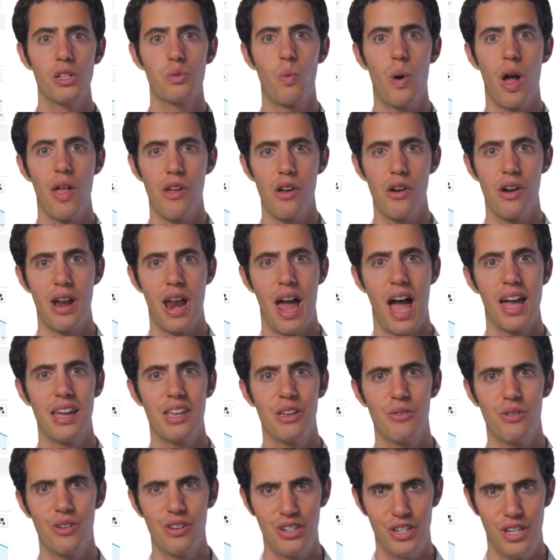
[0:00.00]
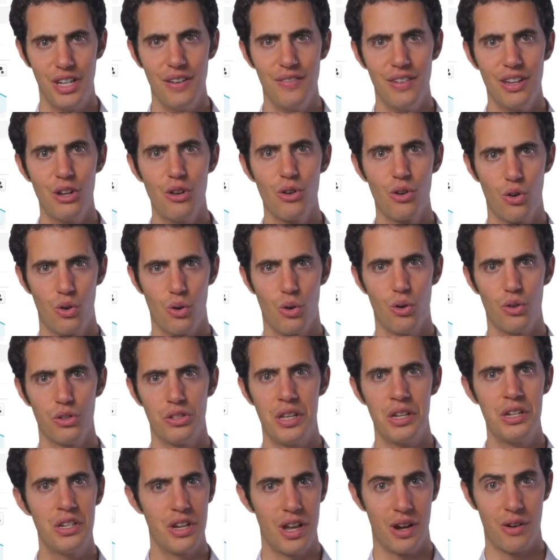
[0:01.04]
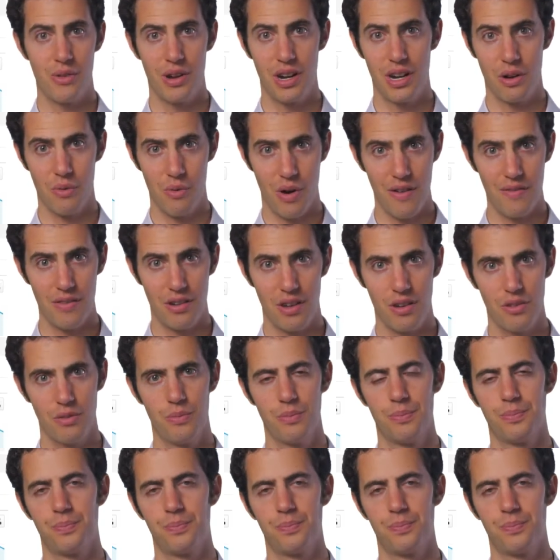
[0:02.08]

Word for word: whether or not you're achieving your goals and generating revenue.